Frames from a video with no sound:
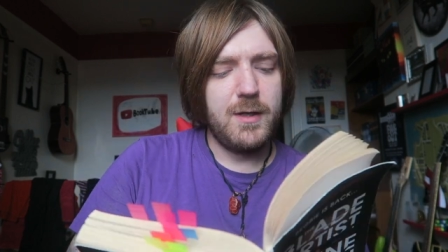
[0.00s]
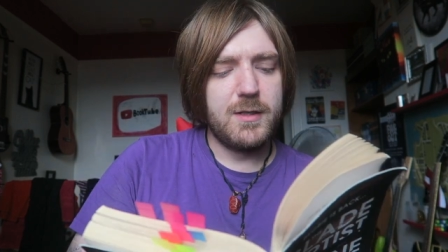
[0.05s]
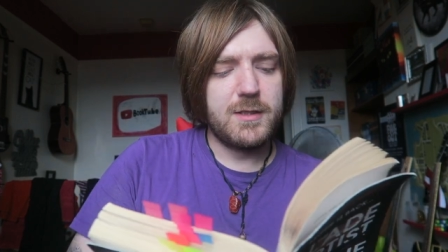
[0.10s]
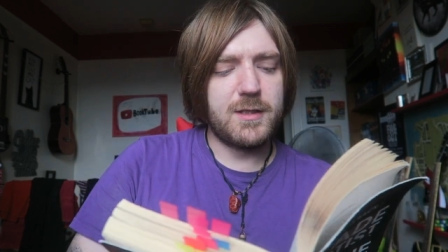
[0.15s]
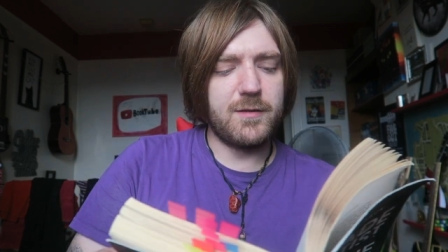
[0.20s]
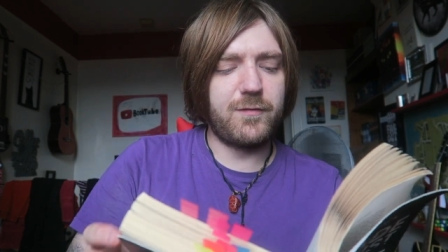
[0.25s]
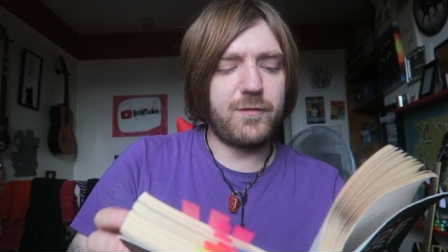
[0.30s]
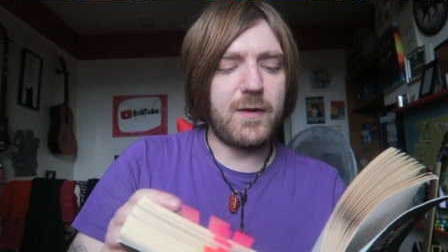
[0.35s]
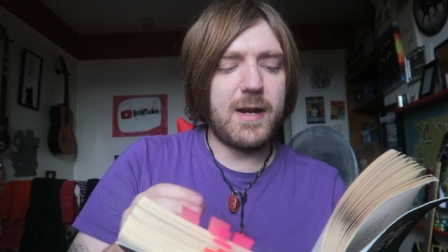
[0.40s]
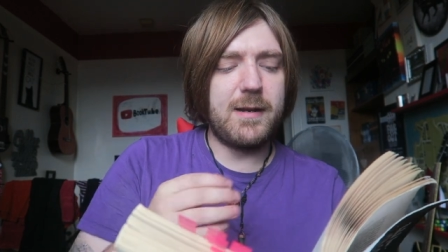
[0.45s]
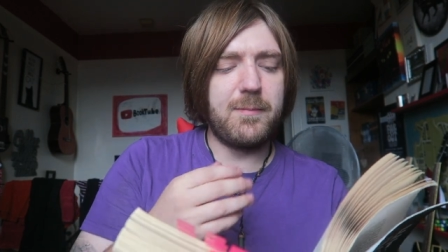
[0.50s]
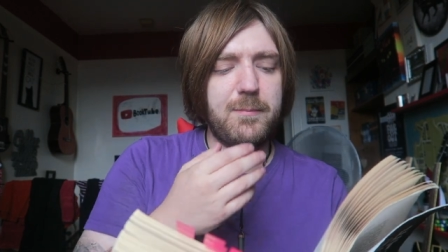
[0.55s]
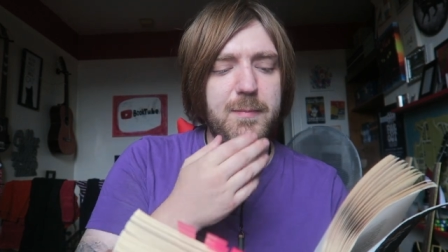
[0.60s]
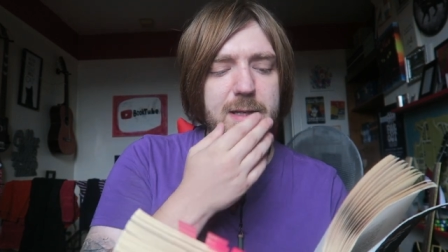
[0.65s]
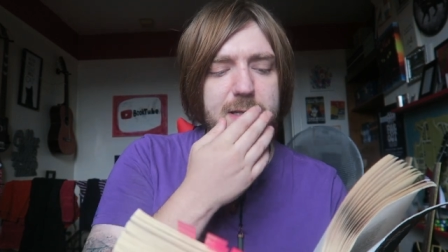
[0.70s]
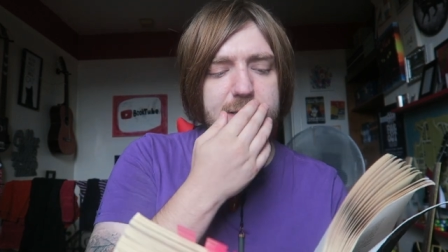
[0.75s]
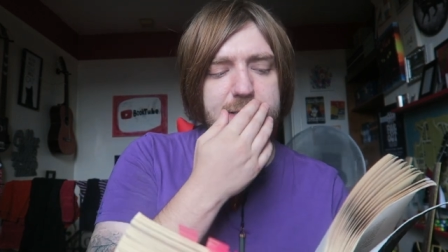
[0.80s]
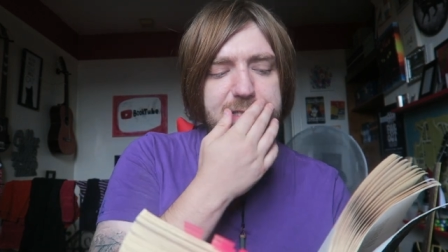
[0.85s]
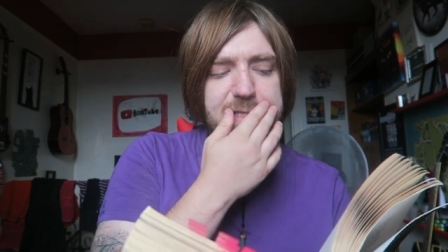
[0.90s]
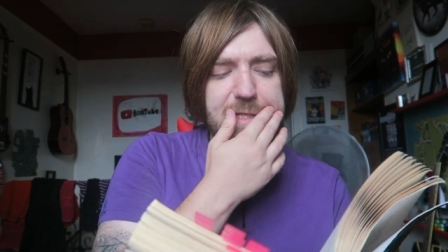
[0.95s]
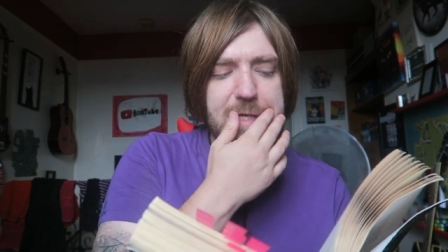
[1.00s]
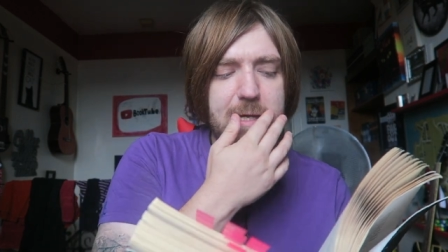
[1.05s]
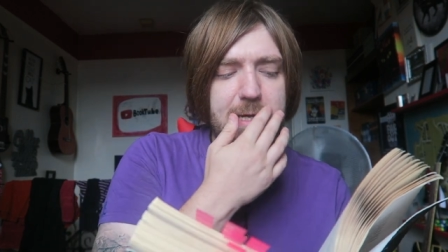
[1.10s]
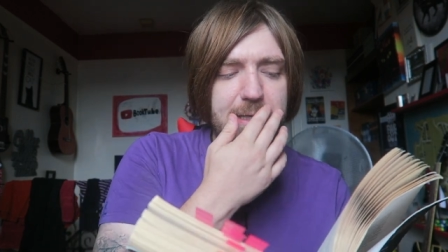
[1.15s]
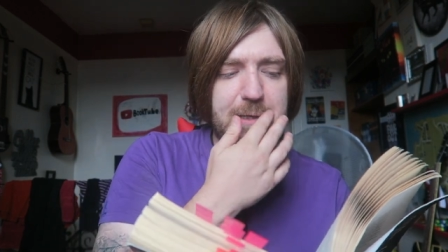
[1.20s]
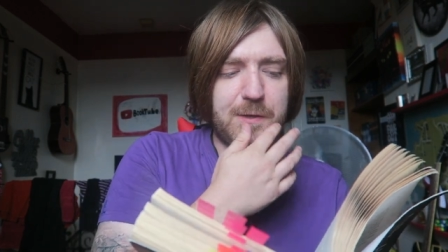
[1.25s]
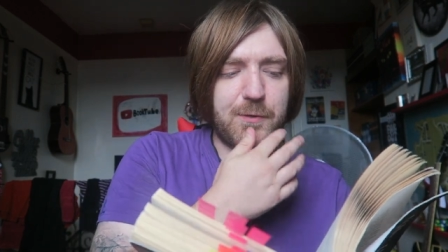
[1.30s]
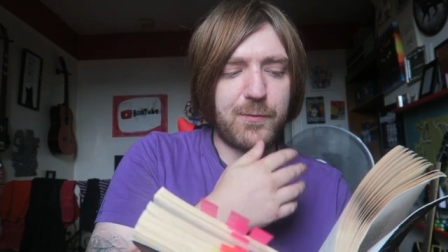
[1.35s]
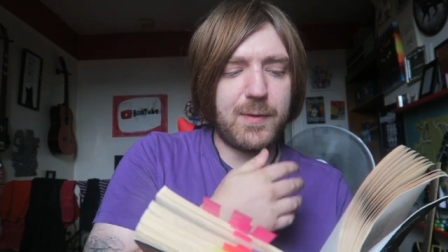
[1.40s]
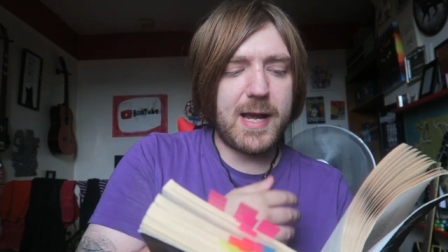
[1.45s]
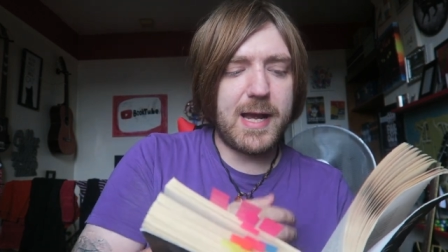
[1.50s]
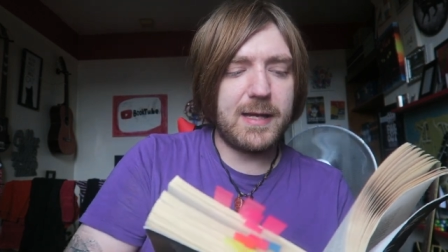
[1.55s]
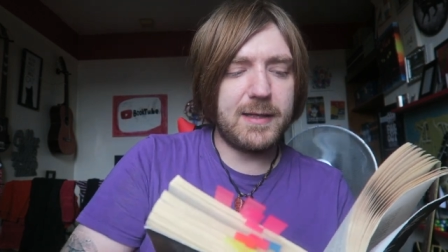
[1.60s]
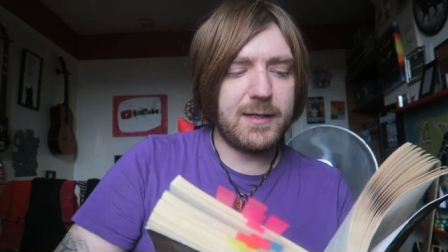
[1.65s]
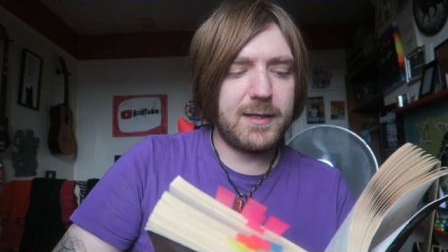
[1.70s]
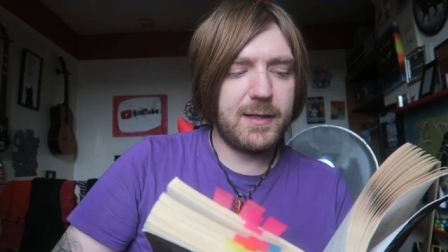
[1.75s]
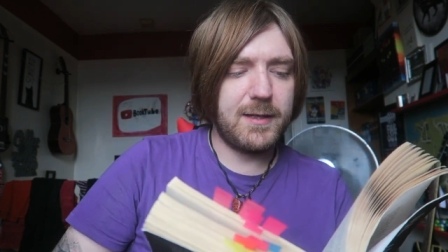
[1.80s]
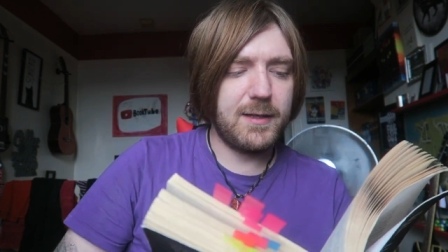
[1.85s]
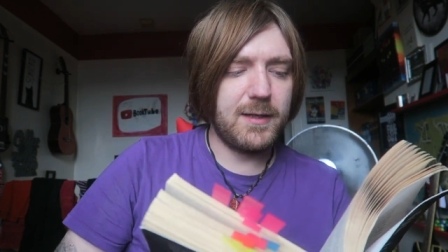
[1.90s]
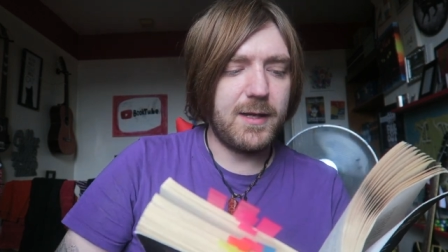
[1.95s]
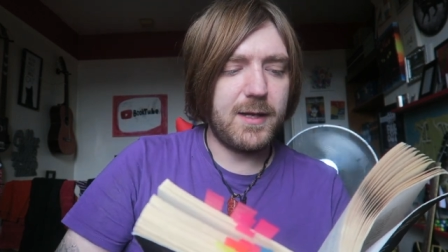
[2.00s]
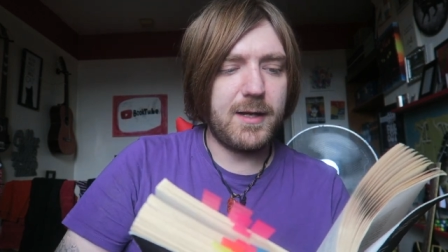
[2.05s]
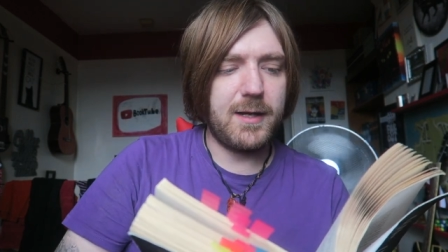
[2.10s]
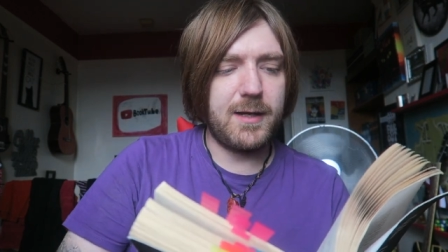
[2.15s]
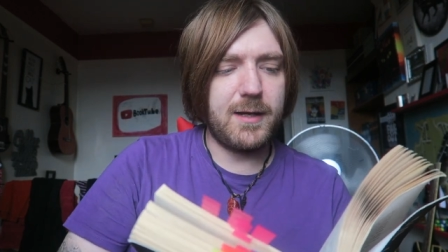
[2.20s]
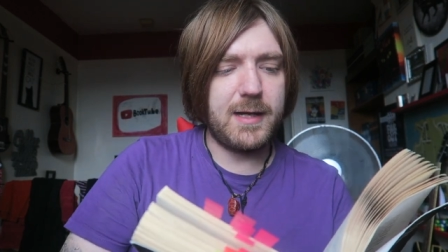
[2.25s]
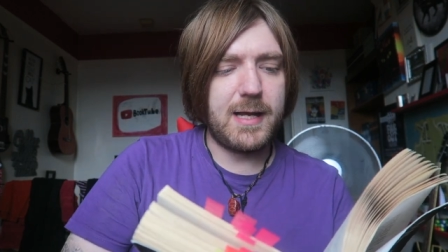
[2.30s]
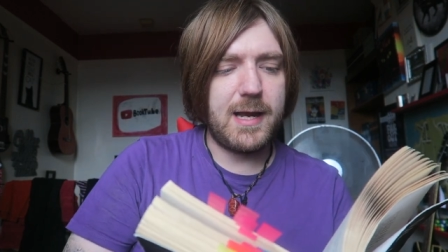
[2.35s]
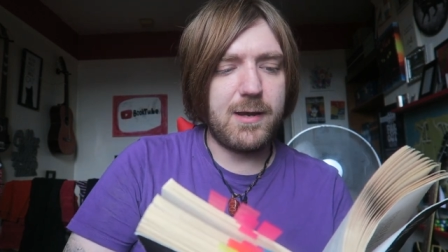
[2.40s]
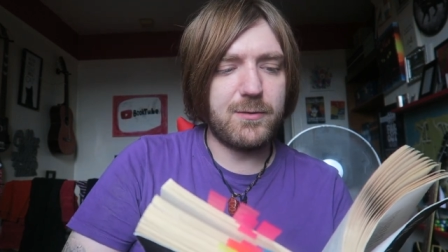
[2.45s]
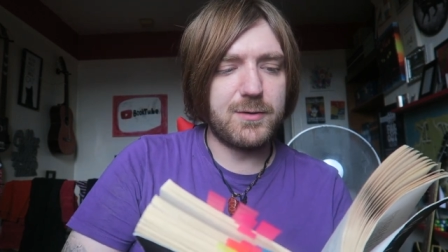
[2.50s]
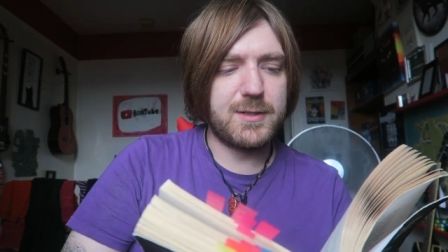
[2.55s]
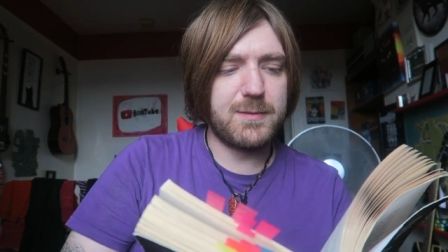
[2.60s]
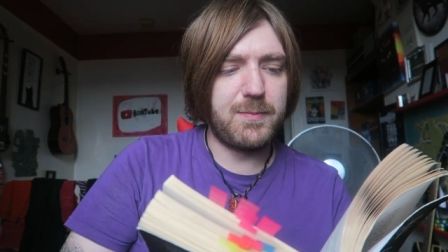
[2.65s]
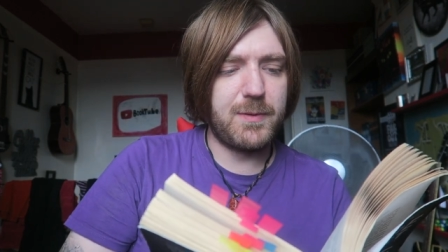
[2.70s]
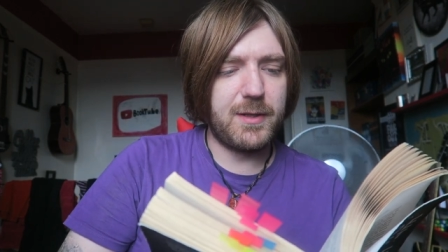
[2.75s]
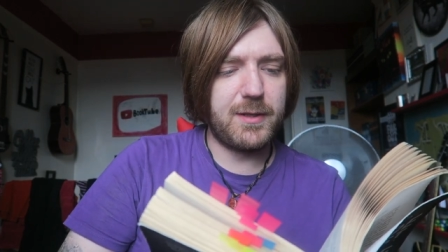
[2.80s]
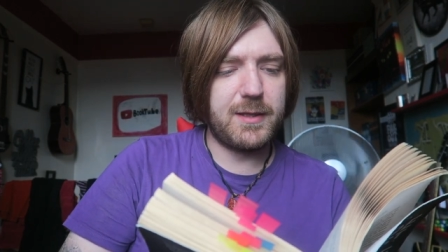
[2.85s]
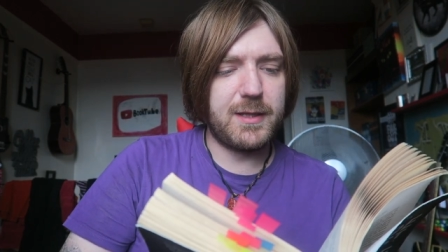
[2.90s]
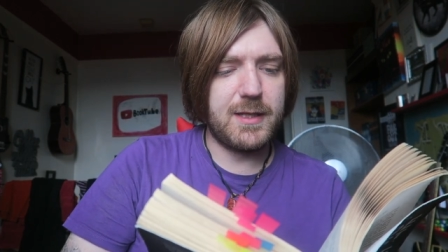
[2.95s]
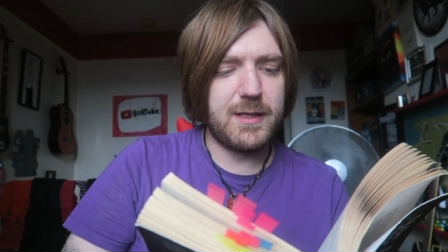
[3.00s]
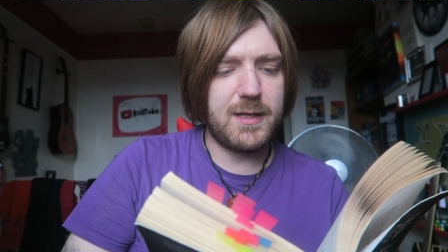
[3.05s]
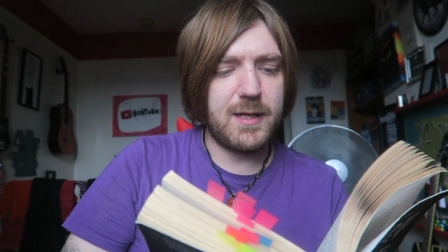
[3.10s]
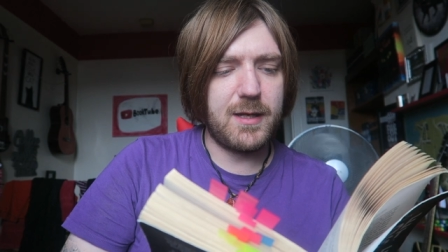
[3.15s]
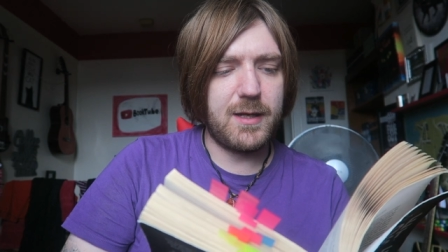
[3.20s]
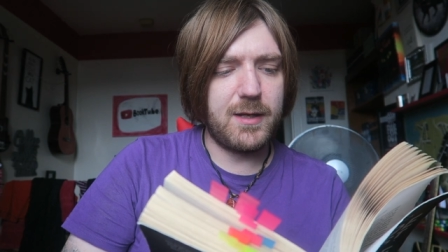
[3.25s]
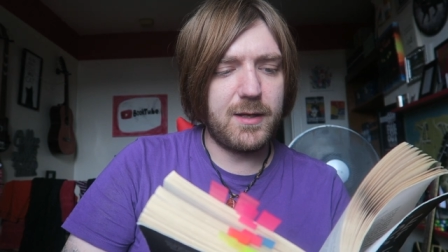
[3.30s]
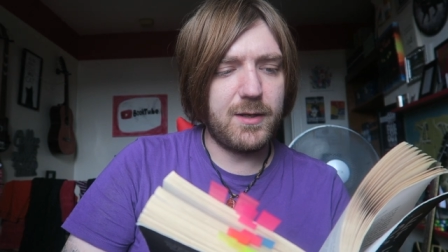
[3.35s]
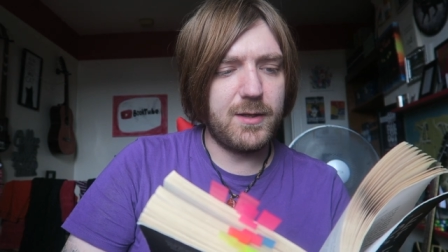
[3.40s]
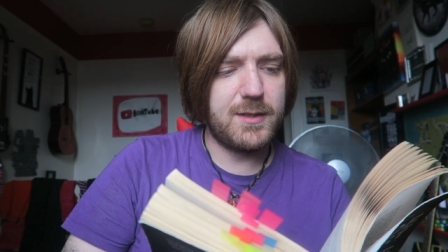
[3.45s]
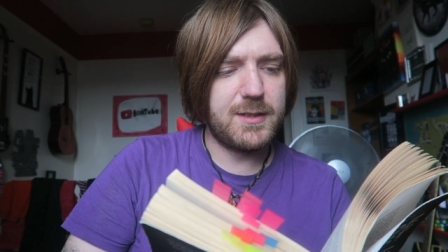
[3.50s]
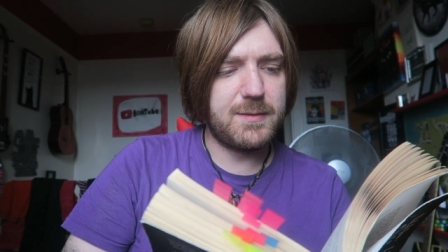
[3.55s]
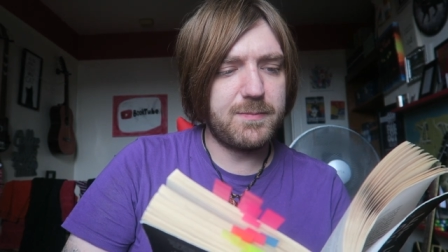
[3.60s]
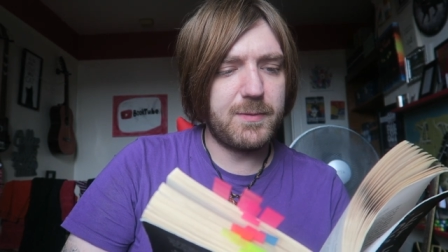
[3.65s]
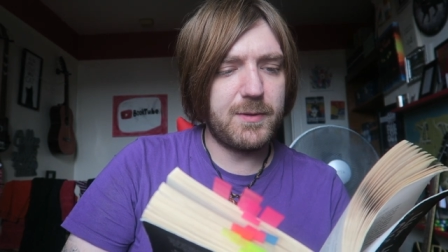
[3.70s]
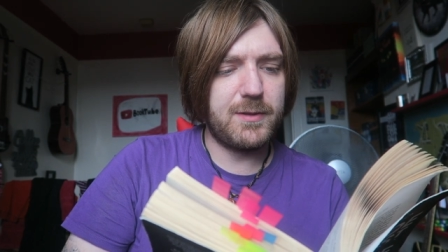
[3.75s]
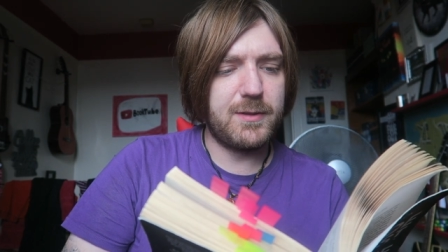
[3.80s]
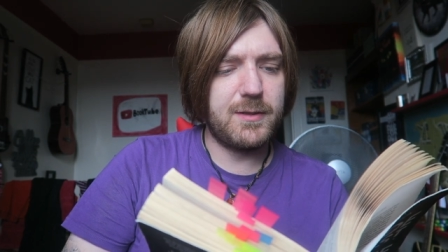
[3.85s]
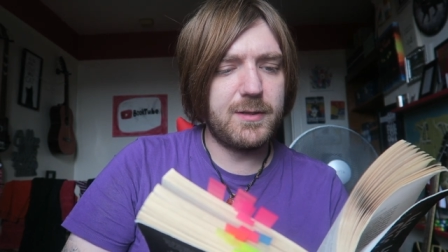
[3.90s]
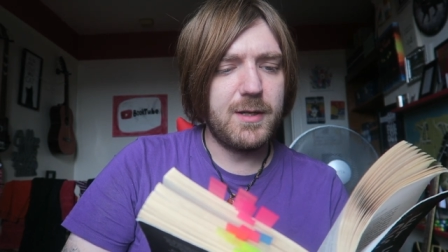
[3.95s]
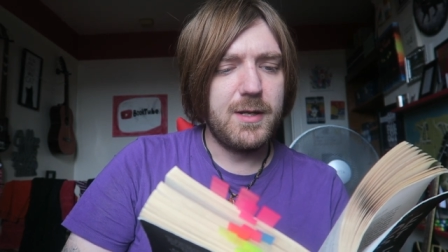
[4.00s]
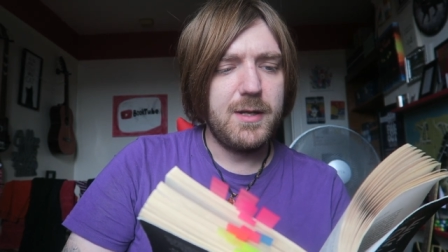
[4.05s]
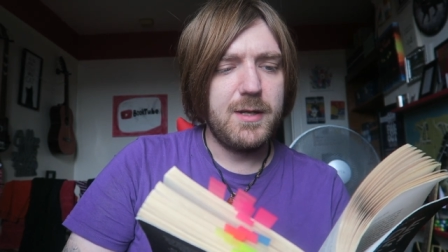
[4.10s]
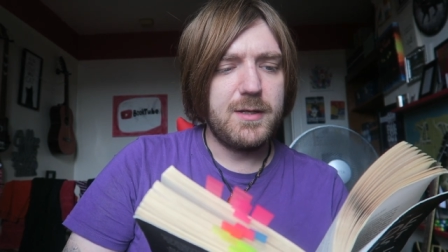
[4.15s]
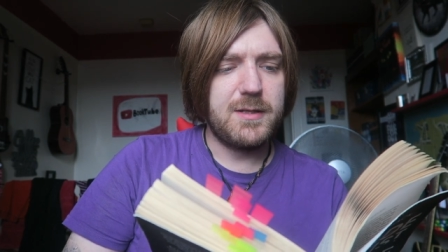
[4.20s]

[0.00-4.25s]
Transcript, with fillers: So Frank meets Greg, Elspeth's husband.